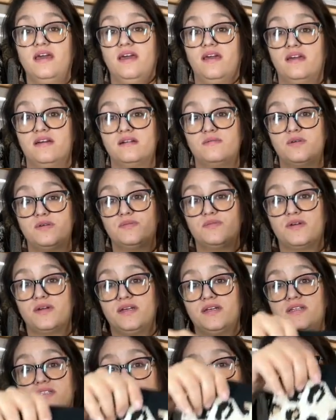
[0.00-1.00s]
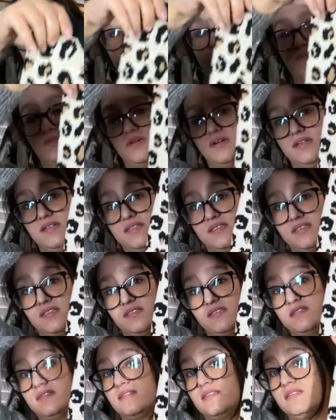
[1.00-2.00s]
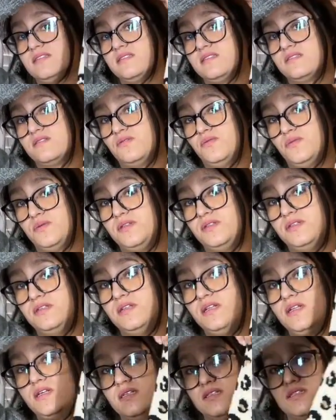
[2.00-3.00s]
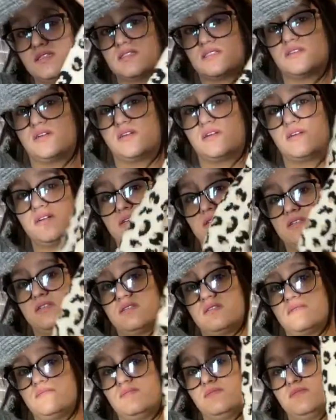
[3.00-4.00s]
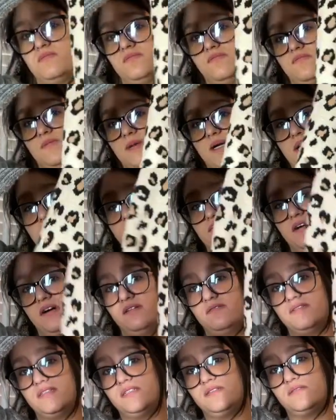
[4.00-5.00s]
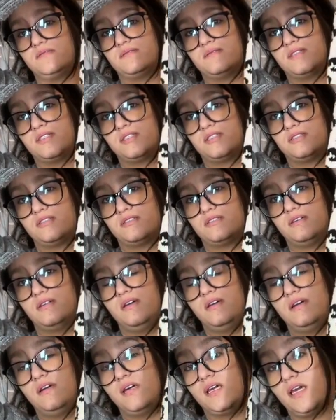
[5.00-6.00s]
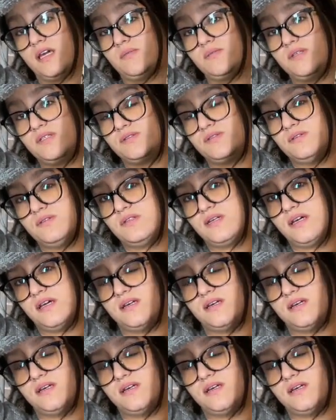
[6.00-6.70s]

animal print, cheetah print. This is a wool skirt by Velvet, which can be sold at